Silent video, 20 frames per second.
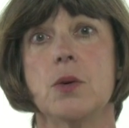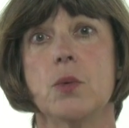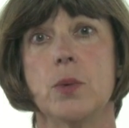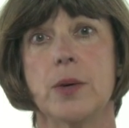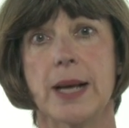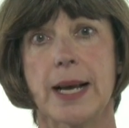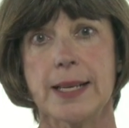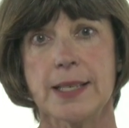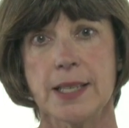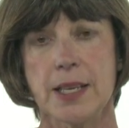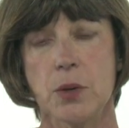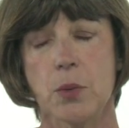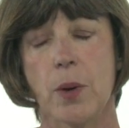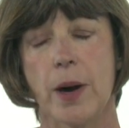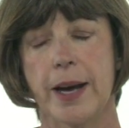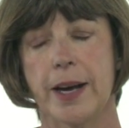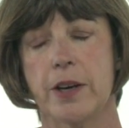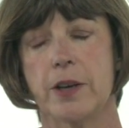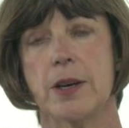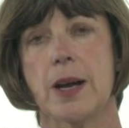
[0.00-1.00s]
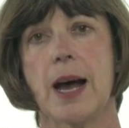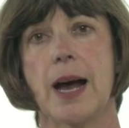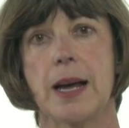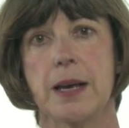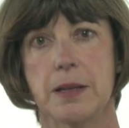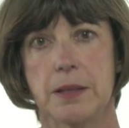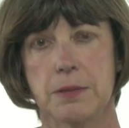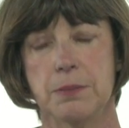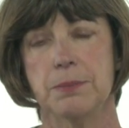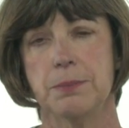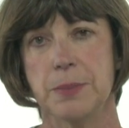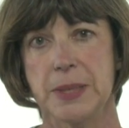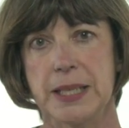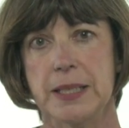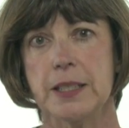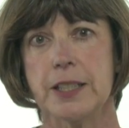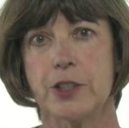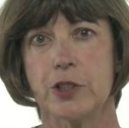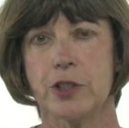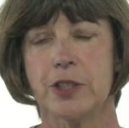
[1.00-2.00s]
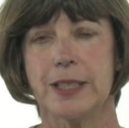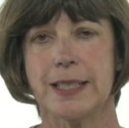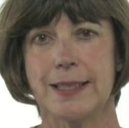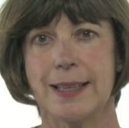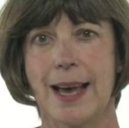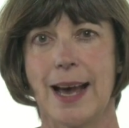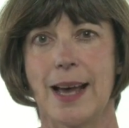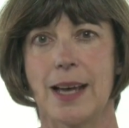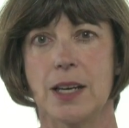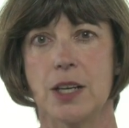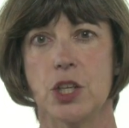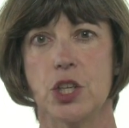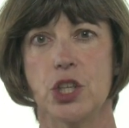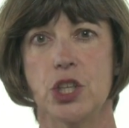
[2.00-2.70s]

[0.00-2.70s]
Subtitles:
When I say wired, I mean literally that.